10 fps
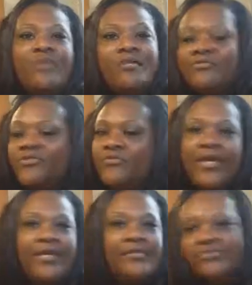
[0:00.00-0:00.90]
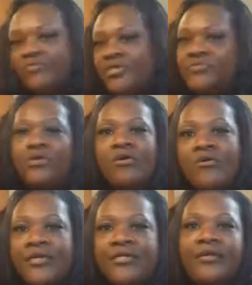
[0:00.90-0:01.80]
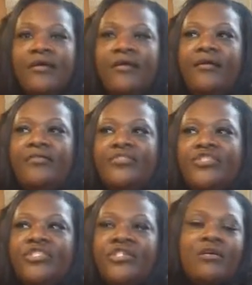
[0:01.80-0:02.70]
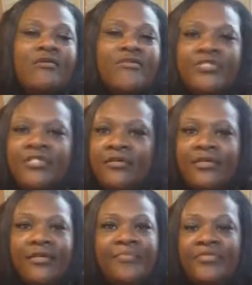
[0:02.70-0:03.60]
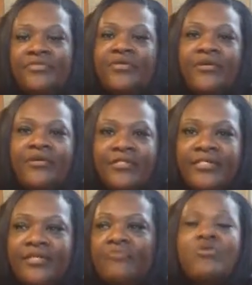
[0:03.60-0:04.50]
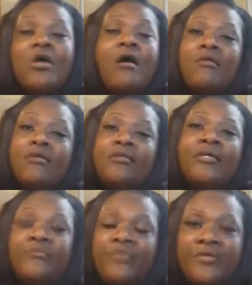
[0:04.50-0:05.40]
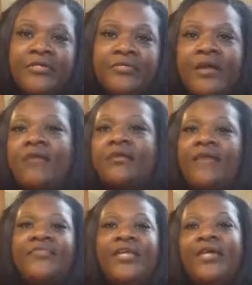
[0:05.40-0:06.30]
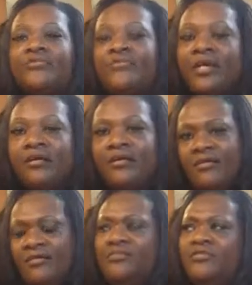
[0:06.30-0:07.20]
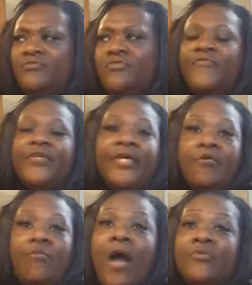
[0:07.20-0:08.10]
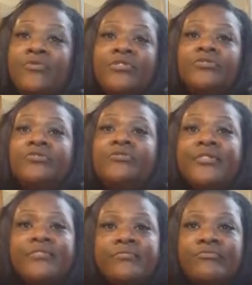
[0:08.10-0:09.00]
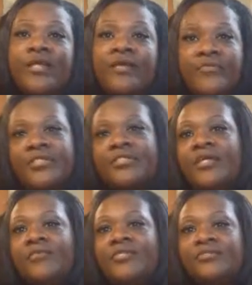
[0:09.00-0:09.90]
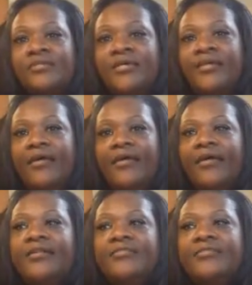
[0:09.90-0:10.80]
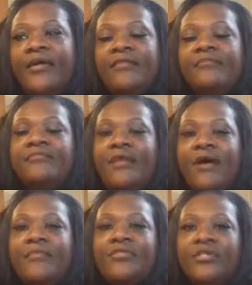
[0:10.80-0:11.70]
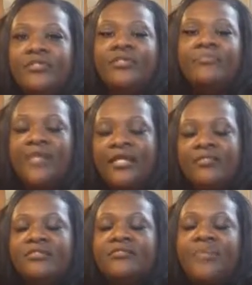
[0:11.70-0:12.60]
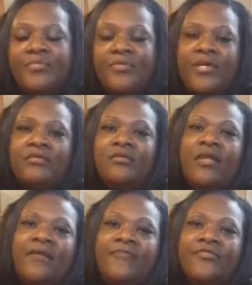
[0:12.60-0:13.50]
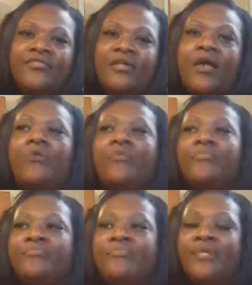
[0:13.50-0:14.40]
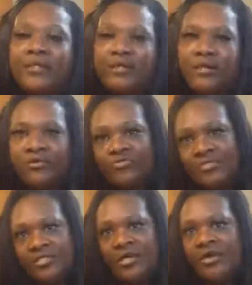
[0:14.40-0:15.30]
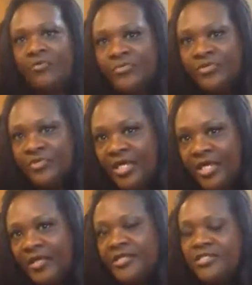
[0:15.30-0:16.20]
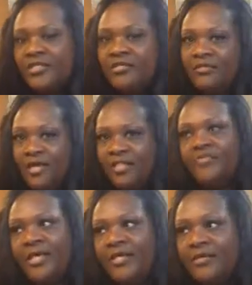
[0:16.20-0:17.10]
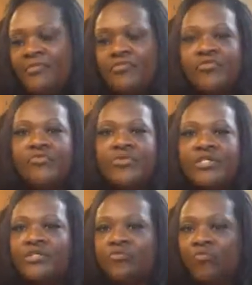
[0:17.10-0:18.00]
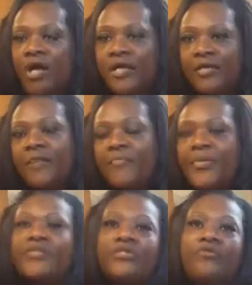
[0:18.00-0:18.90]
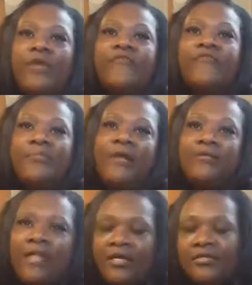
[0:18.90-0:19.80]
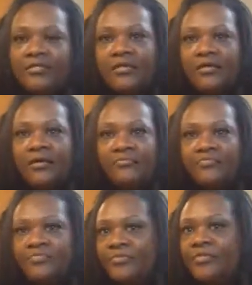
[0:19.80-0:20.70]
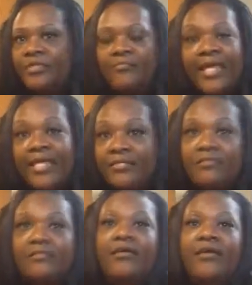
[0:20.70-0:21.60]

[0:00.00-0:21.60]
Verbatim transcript: well on your way to where you were going it's just encouraging, keeping you encouraged, And we're all going to get weary. We're all going to have days where, you know, we forget why we're doing whatever it is that we're doing. And and God does. He places people in your life to help be an encouragement, to help you get to your next place. I mean, we're just one person away from our next um, blessing.